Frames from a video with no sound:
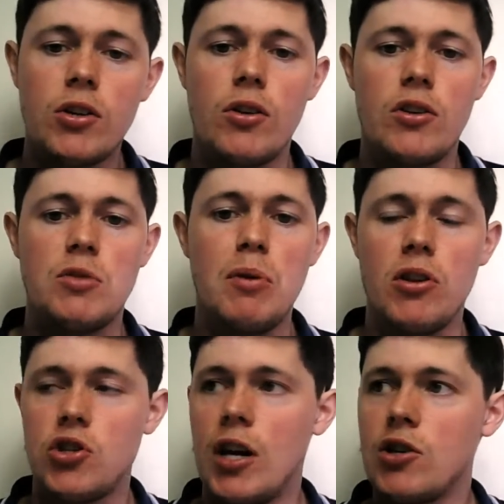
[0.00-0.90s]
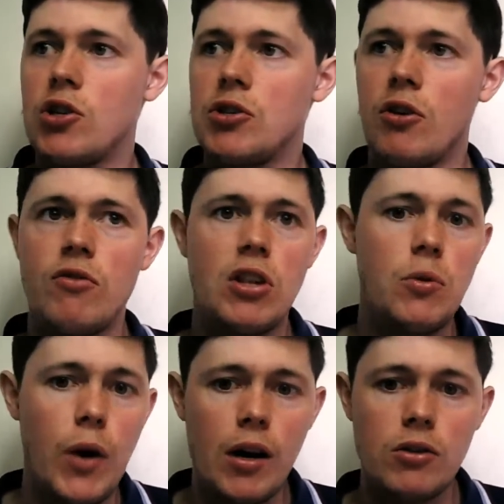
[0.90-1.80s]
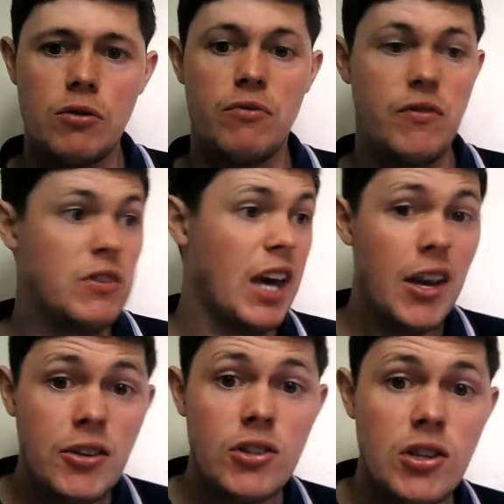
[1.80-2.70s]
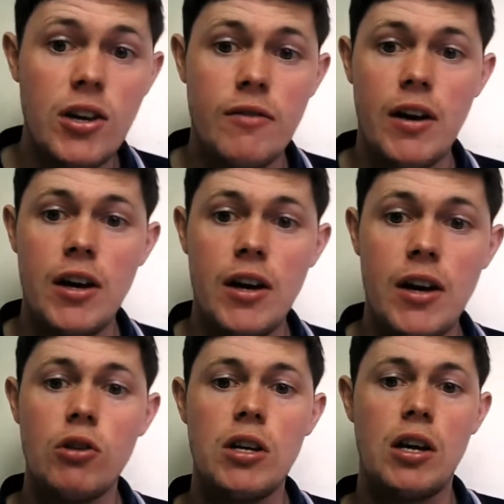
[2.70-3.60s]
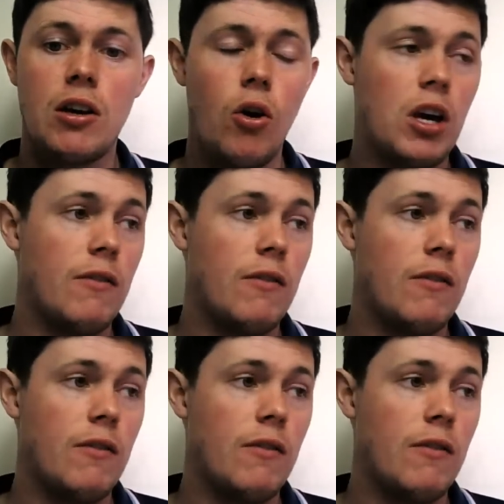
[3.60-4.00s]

or has Bilic actually done really well to get us there eventually?